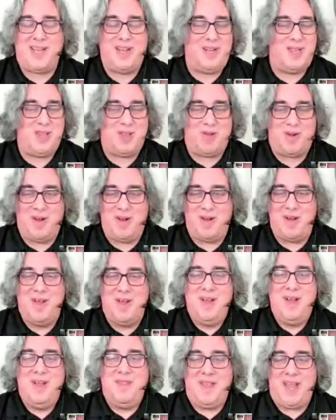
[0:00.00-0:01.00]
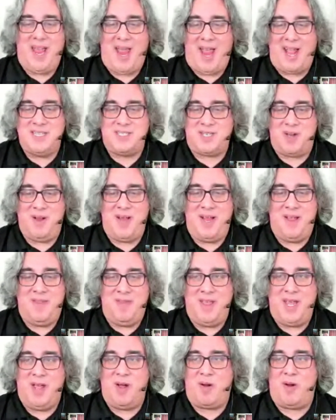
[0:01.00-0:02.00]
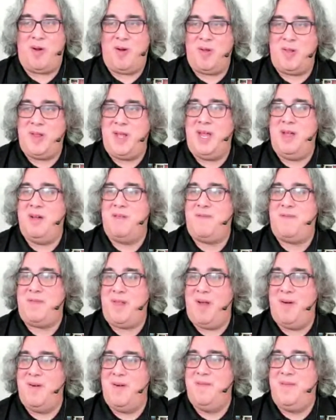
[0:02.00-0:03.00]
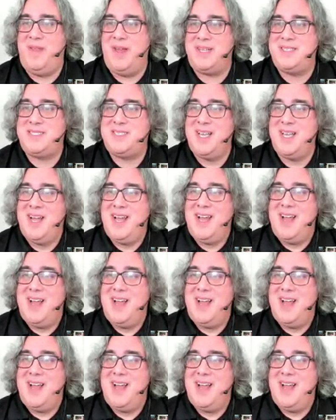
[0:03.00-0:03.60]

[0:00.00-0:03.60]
so we're not going to learn the answer early flow of this.